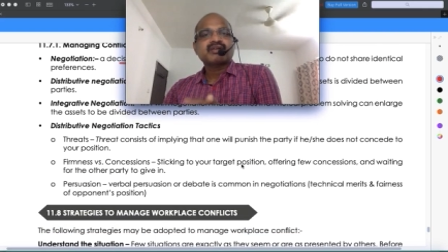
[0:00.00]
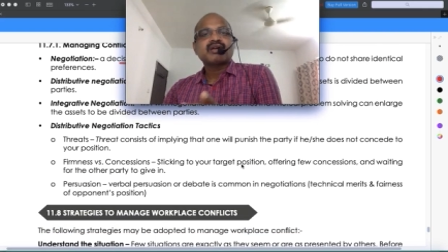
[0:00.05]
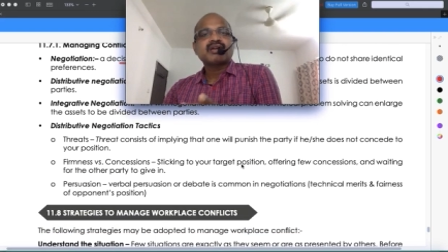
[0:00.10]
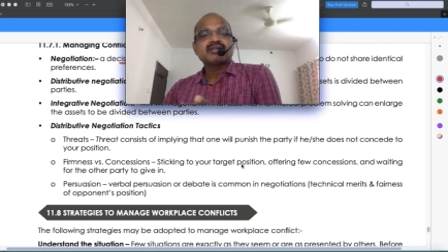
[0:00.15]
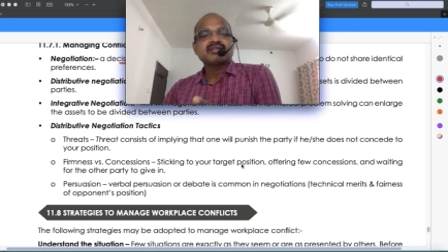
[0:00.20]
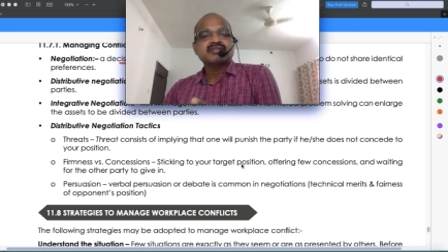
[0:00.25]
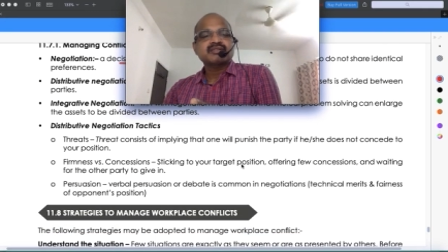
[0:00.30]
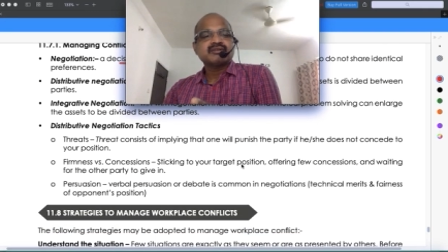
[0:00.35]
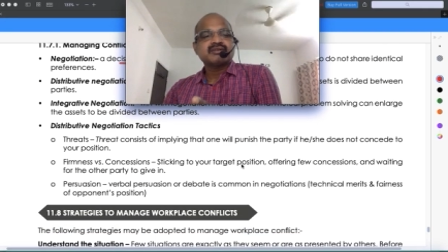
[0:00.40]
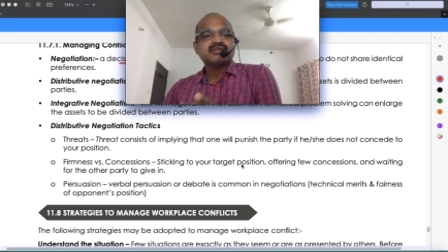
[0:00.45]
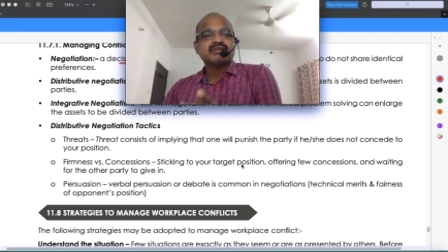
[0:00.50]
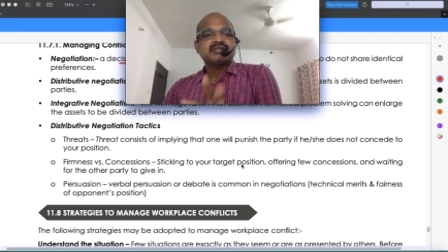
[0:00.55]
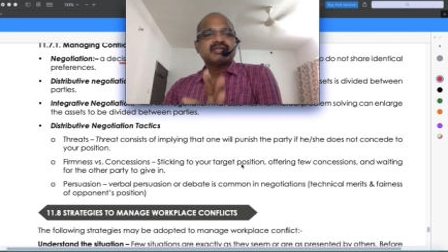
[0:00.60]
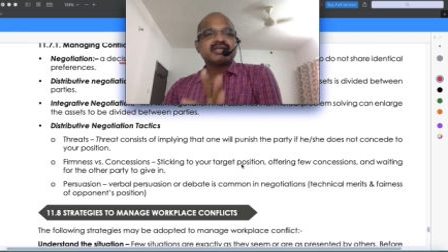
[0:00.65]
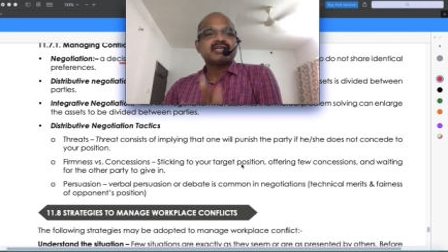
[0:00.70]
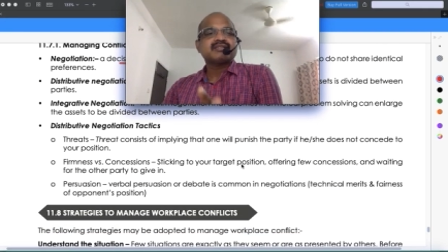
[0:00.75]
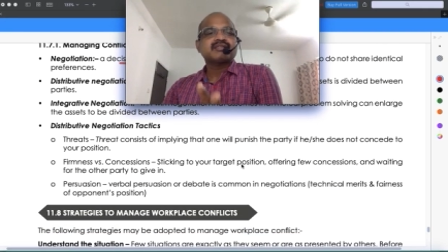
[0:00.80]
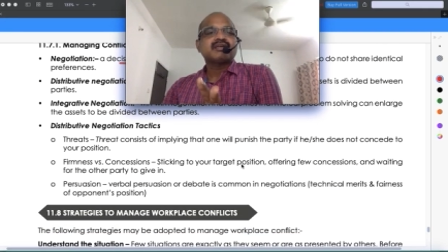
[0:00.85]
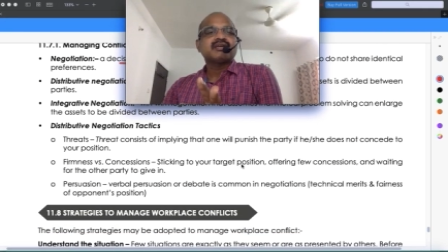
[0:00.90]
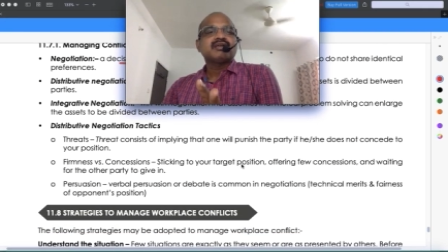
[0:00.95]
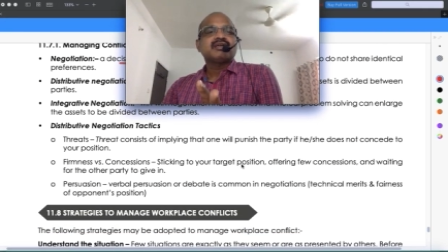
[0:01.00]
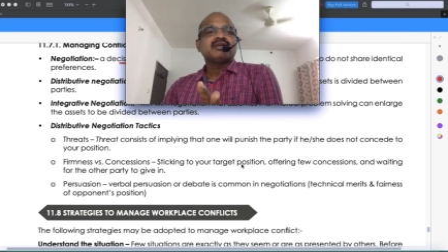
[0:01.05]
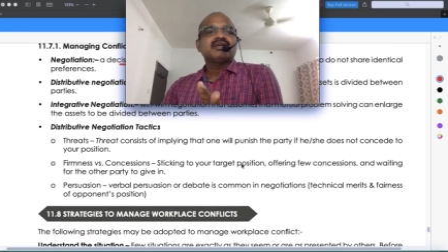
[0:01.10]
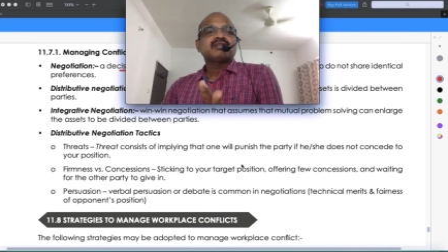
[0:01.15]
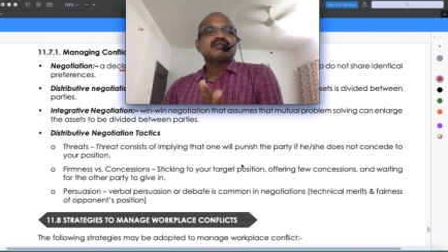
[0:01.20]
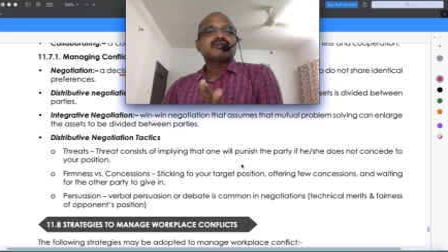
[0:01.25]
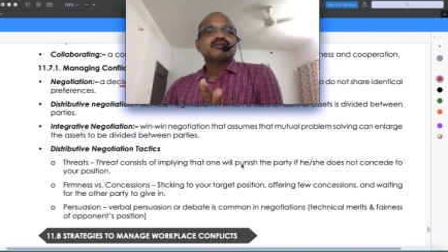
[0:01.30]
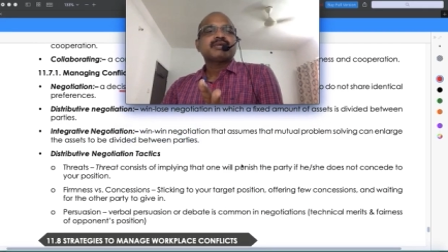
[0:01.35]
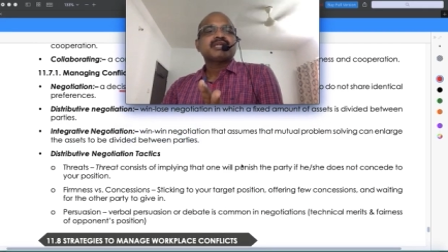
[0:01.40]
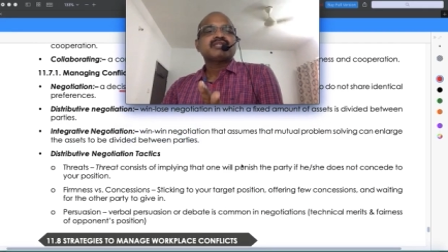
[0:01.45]
understood yes
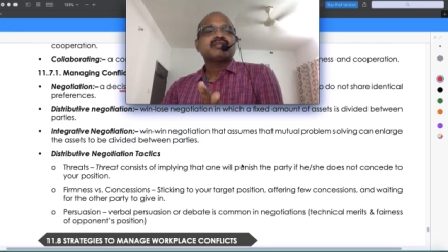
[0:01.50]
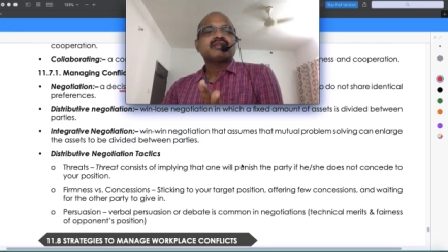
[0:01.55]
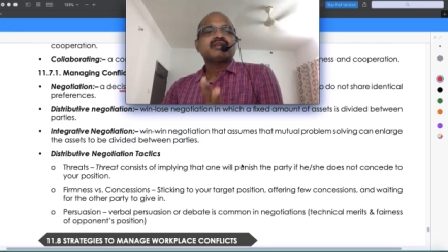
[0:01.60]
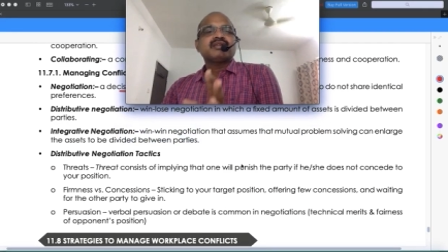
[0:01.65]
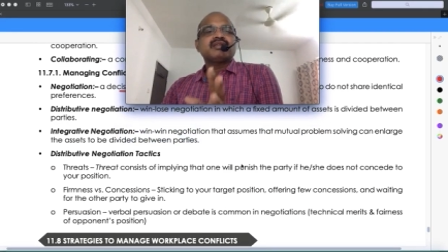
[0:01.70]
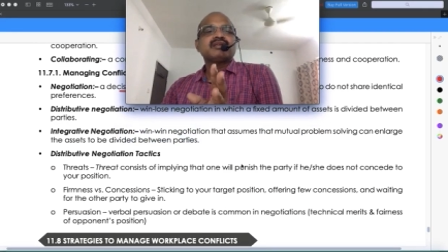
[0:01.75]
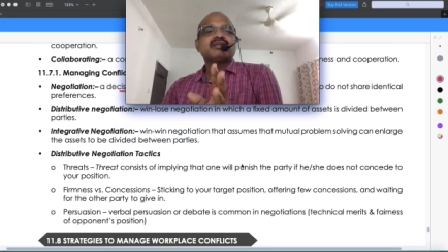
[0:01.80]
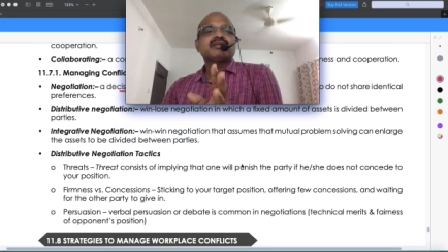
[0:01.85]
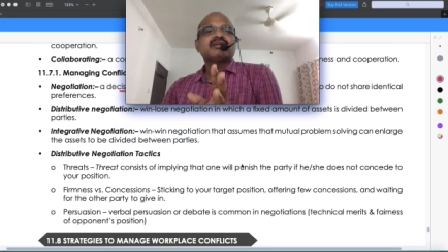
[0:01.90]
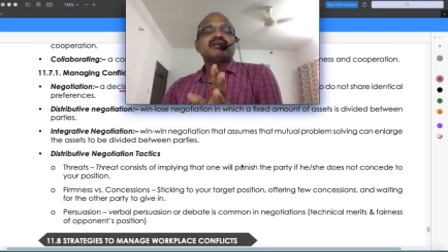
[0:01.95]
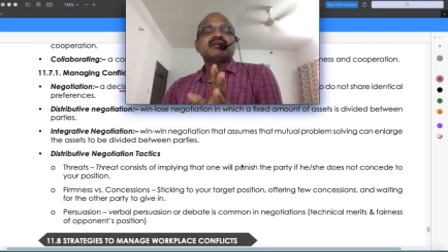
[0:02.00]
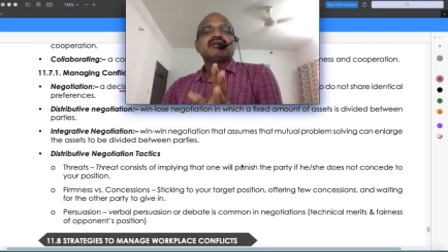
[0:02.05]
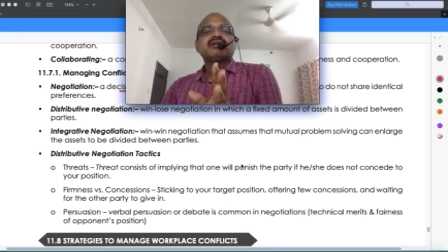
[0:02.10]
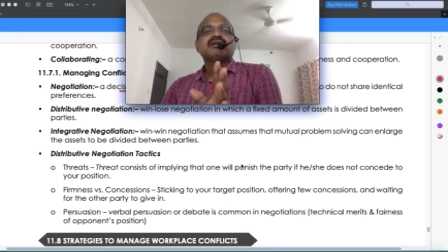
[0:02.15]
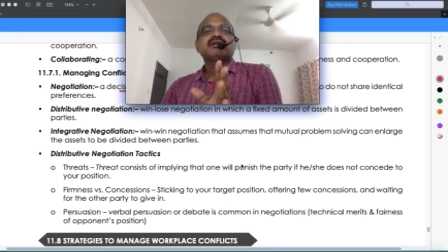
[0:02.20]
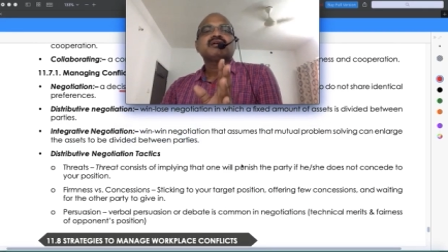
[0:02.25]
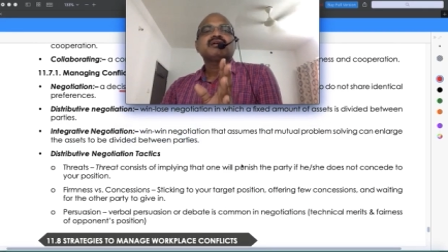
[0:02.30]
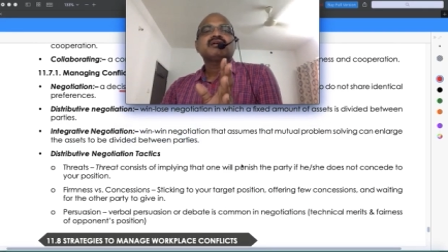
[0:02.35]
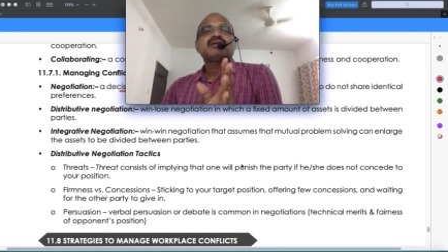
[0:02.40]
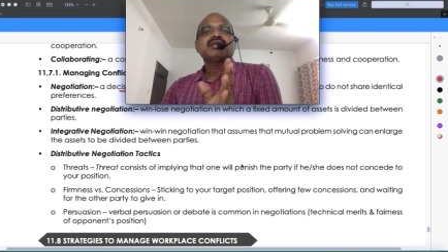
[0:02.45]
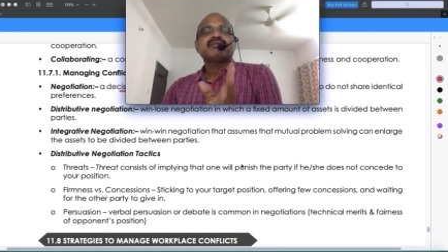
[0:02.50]
so basically uh,